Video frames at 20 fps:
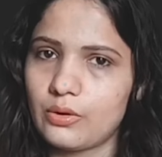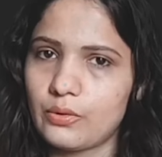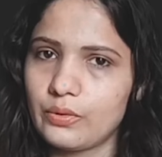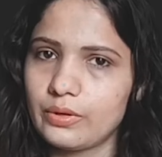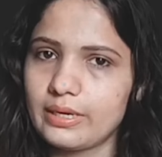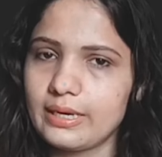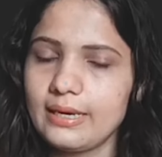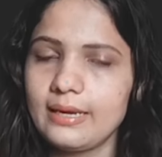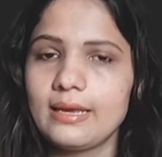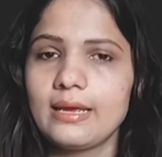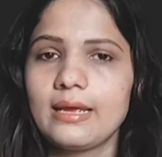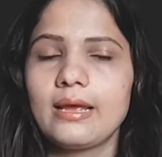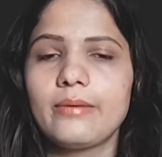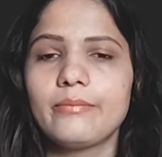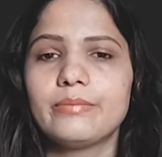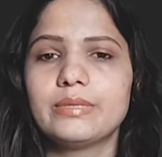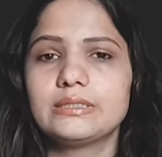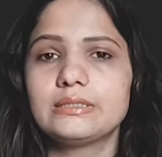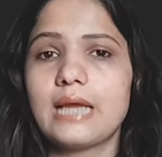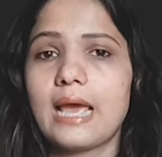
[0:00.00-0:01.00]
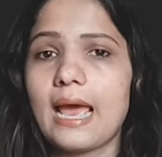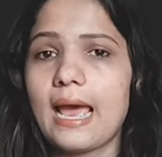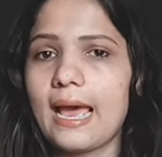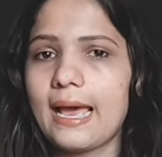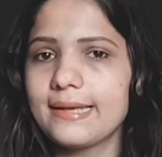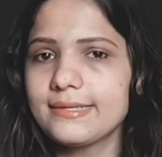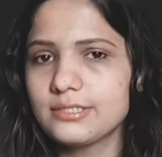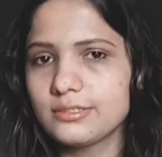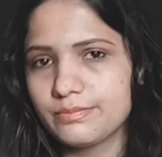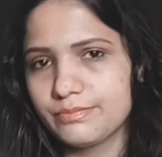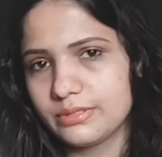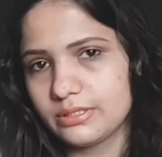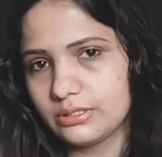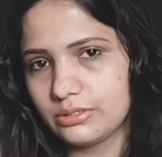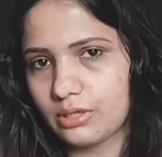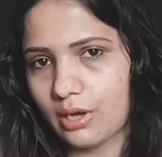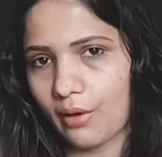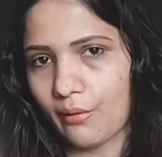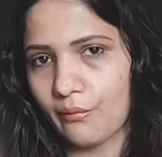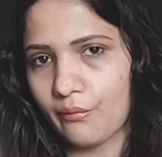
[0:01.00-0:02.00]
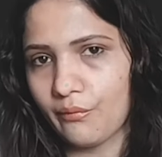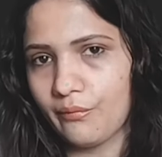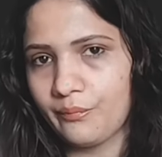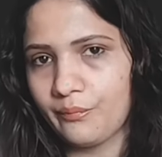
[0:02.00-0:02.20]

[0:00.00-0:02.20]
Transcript: Okay, but as per now,